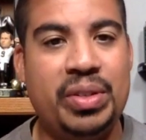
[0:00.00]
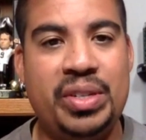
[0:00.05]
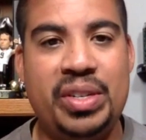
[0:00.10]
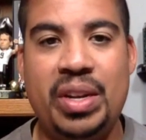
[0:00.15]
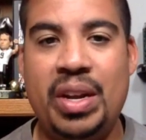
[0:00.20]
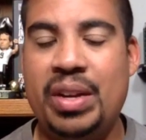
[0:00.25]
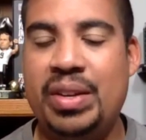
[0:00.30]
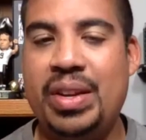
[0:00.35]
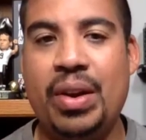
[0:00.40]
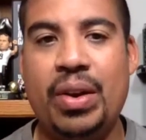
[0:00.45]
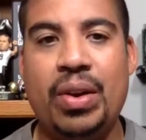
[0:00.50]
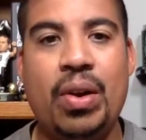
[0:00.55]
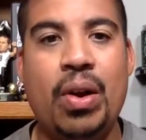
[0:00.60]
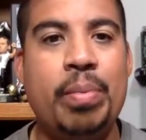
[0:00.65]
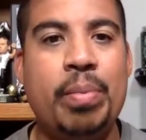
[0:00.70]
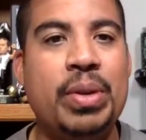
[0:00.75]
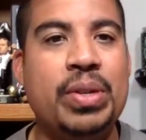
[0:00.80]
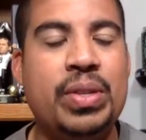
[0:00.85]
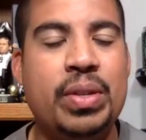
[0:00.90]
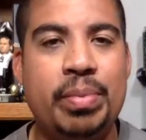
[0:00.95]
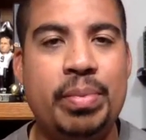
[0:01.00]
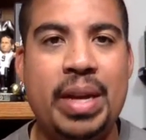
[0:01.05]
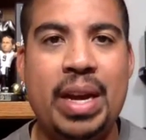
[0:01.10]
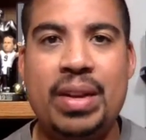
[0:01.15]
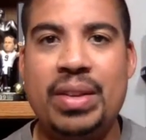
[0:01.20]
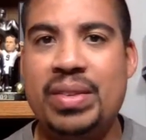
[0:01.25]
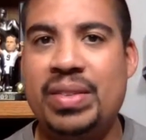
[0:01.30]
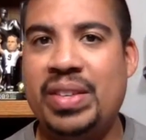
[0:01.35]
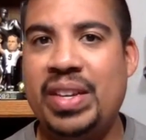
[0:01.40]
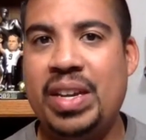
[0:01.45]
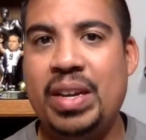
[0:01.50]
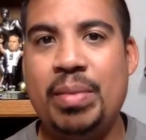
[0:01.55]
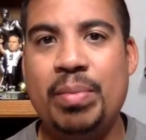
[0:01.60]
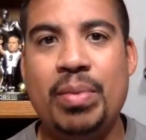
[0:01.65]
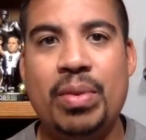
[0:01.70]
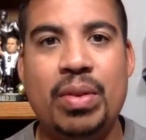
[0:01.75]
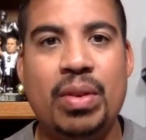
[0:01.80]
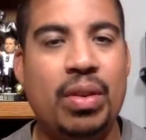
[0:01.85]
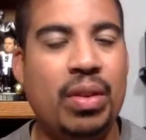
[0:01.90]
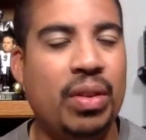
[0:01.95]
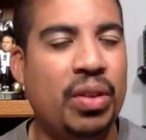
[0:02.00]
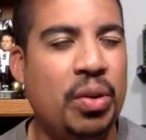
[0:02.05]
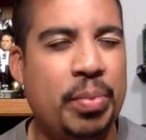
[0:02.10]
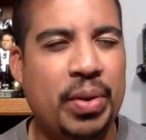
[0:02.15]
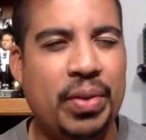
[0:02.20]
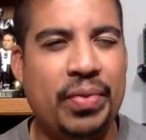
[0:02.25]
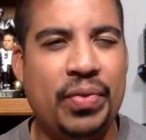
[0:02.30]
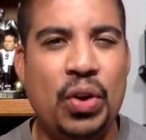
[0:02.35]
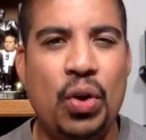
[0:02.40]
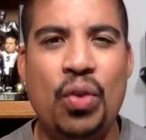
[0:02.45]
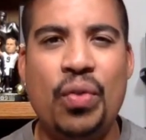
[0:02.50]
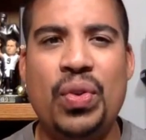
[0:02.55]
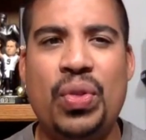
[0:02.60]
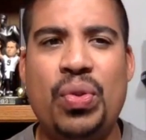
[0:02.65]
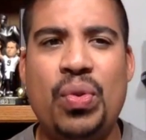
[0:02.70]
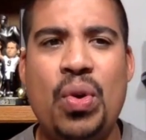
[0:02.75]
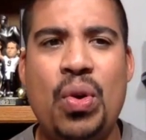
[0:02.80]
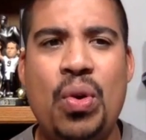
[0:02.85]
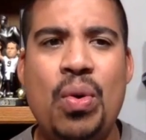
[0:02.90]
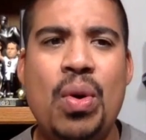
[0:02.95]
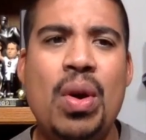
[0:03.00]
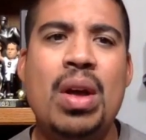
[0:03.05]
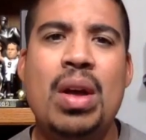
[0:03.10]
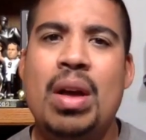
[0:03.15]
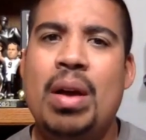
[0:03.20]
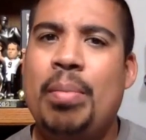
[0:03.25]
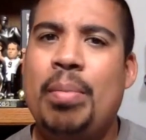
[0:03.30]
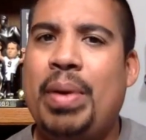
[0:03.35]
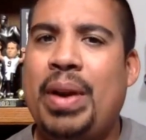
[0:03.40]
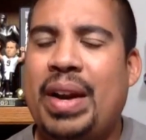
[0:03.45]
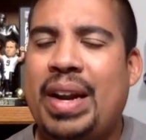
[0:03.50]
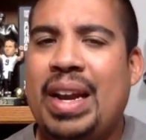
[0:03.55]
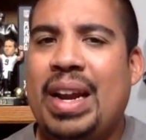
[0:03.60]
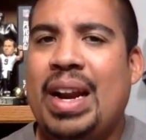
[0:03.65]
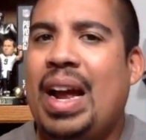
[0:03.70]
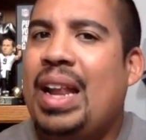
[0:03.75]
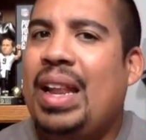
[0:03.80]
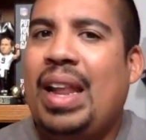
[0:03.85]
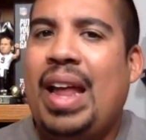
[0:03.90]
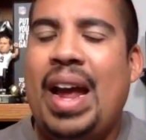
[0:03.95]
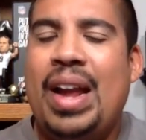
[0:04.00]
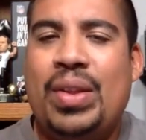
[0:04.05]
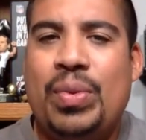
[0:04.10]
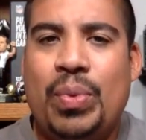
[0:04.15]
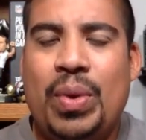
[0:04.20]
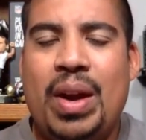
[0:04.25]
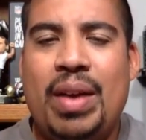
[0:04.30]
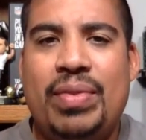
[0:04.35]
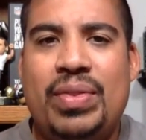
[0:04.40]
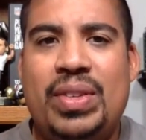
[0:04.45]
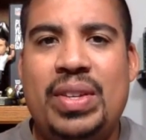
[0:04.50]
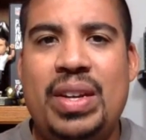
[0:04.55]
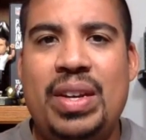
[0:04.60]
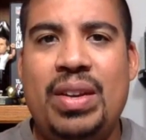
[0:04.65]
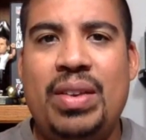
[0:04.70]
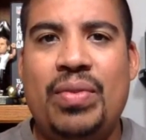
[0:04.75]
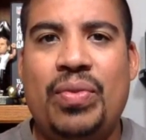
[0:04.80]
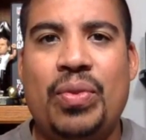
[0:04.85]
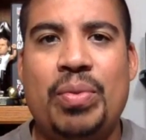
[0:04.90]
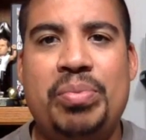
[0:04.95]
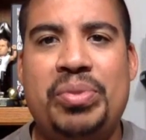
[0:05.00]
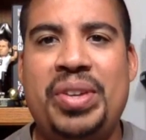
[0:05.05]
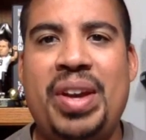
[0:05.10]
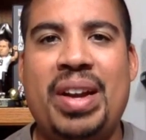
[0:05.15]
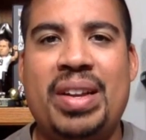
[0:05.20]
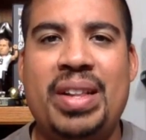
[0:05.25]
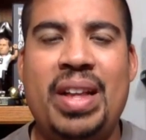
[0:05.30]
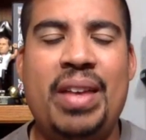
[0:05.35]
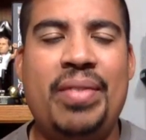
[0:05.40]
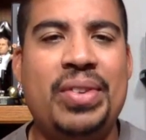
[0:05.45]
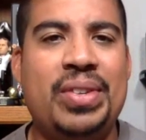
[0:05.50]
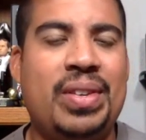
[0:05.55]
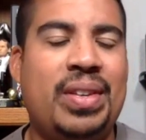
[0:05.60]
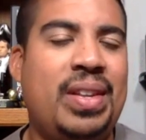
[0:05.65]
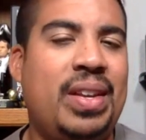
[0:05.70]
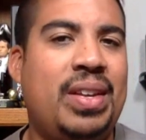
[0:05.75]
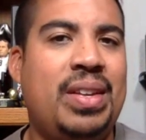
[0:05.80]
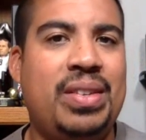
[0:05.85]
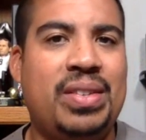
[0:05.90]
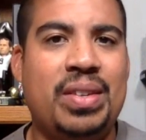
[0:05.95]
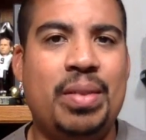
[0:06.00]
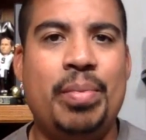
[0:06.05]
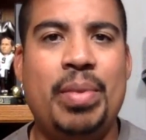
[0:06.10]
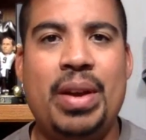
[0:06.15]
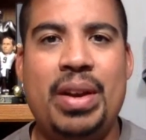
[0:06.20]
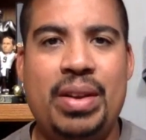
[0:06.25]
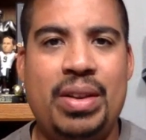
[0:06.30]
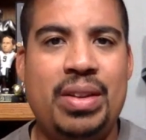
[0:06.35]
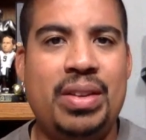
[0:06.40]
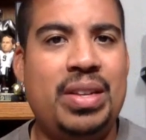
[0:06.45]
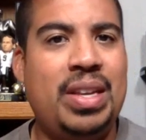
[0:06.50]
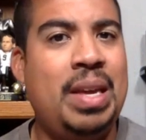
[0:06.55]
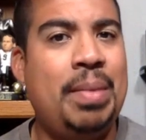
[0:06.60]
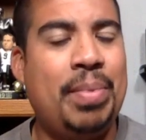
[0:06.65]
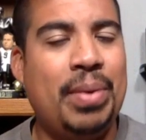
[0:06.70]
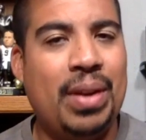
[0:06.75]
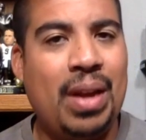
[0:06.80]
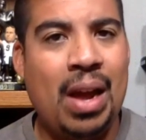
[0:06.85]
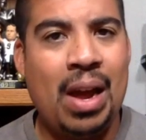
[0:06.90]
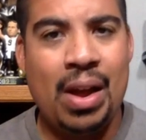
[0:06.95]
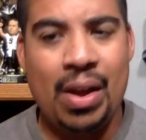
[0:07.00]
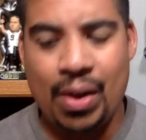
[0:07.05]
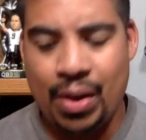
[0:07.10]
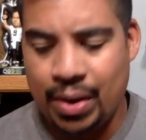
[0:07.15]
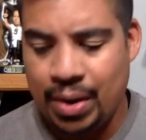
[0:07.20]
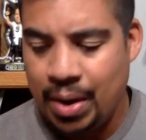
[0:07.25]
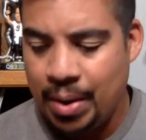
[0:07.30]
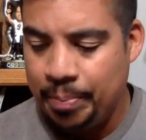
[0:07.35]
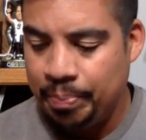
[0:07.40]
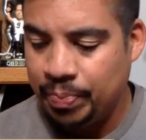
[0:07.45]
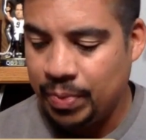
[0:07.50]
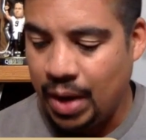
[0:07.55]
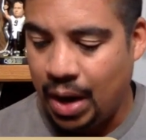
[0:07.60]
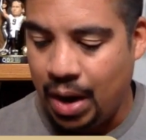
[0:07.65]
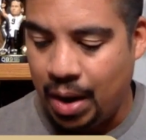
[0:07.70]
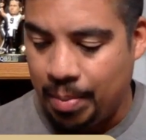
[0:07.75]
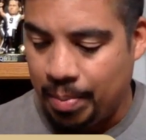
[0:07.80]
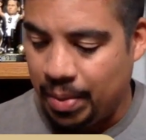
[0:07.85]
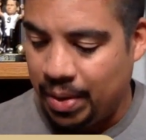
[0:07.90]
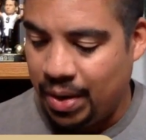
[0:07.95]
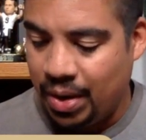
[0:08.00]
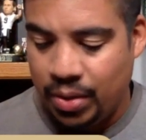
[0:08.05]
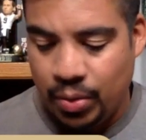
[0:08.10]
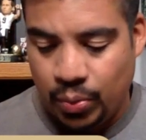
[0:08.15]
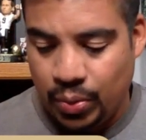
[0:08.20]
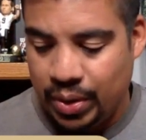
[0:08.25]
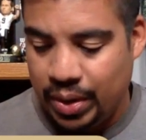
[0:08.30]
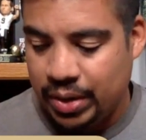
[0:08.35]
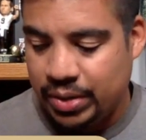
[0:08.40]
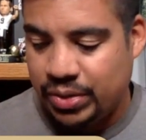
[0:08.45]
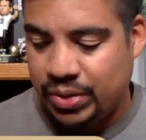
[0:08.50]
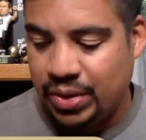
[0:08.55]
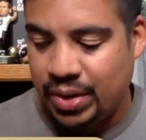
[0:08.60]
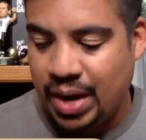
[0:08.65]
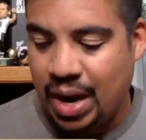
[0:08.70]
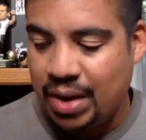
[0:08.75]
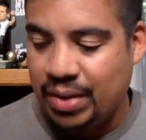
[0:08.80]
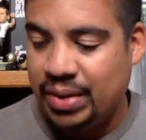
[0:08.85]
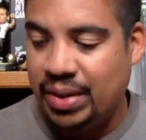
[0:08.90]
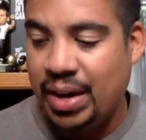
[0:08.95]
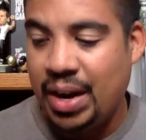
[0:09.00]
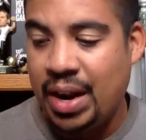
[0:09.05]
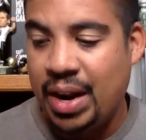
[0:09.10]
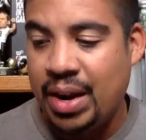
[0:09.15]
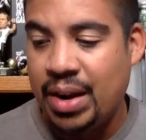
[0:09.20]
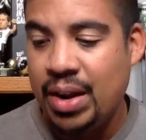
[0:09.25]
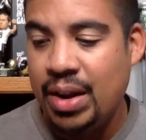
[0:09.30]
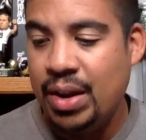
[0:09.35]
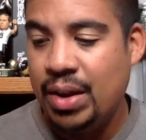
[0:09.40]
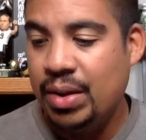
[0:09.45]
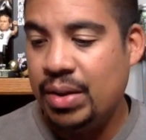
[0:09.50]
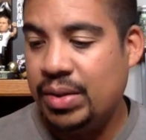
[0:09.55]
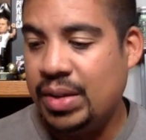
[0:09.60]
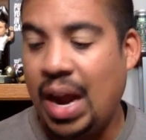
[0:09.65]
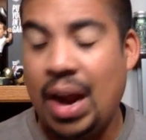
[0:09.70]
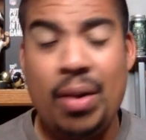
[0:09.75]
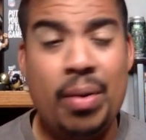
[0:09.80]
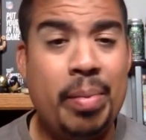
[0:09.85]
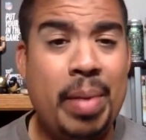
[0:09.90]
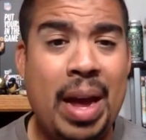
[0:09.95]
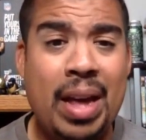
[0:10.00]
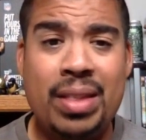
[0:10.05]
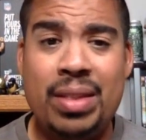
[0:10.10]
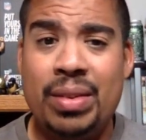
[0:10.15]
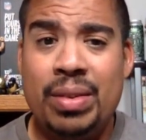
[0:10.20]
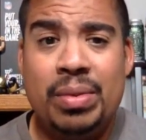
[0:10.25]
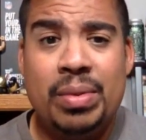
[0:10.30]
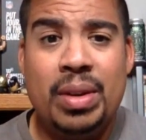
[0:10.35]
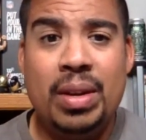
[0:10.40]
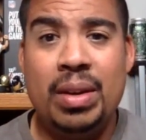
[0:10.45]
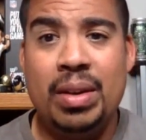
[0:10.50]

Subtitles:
Derek Carr missed him down the seam, a little bit of an overthrow. But again, I liked what I've seen from Shaq Davis. I think he's somebody to keep an eye on. Another one that stood out today, Tyrann Mathieu.